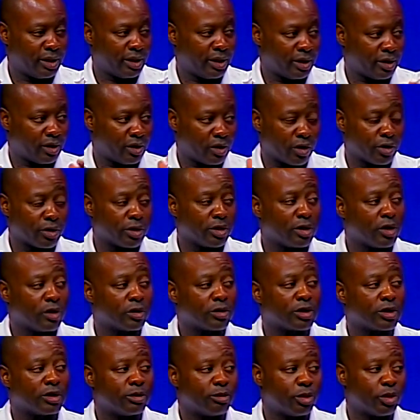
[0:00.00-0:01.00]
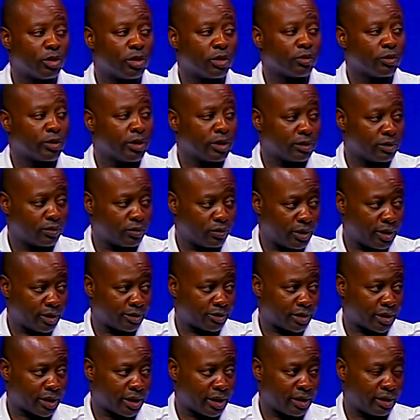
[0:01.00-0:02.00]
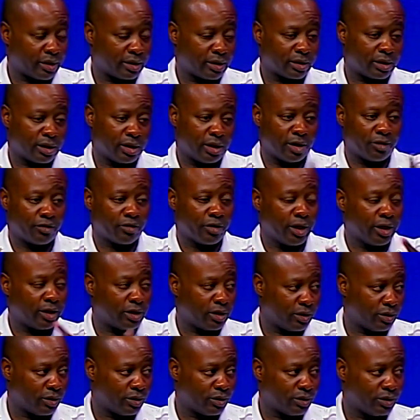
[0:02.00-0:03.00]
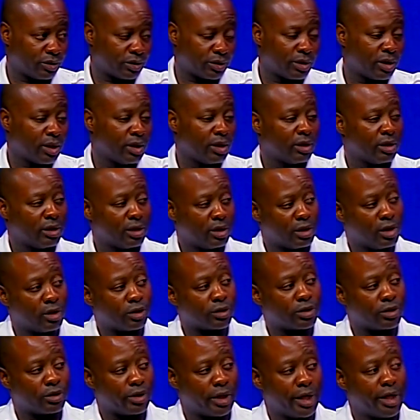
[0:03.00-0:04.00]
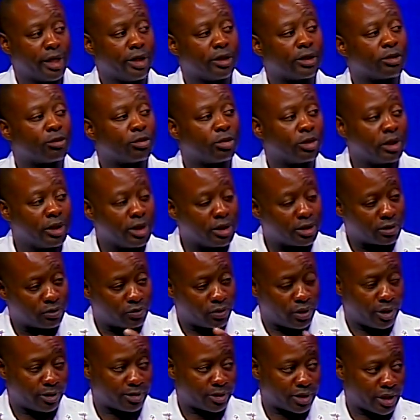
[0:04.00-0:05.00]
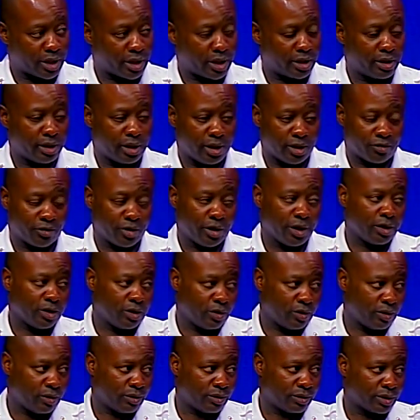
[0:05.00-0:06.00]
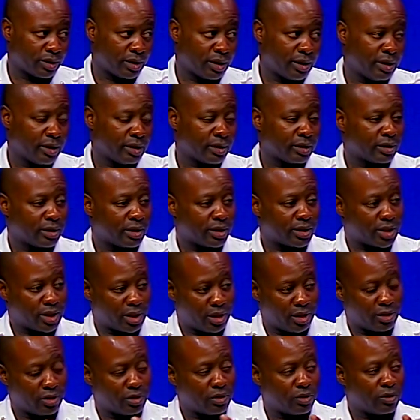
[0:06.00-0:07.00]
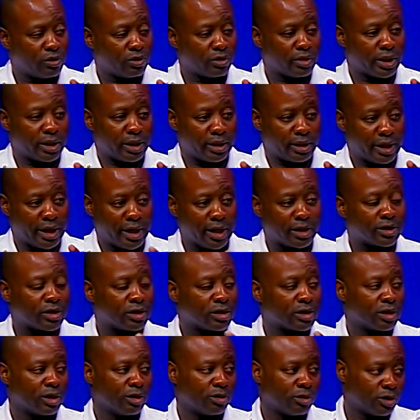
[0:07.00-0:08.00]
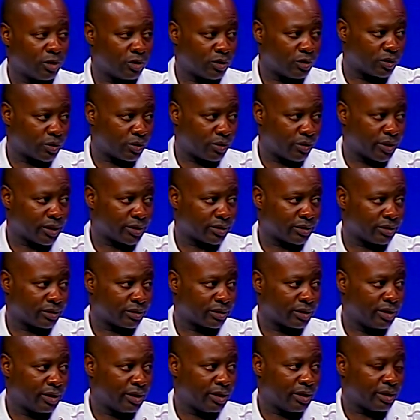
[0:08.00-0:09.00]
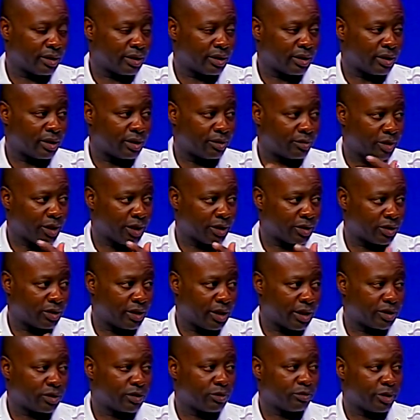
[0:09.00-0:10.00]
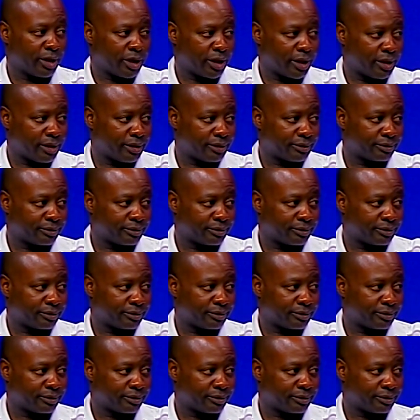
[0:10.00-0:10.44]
Or you can go to the Board of Regents website, FAQs. You go to the ASU Police website, FAQs, that tell you and answer some of those questions that you may have.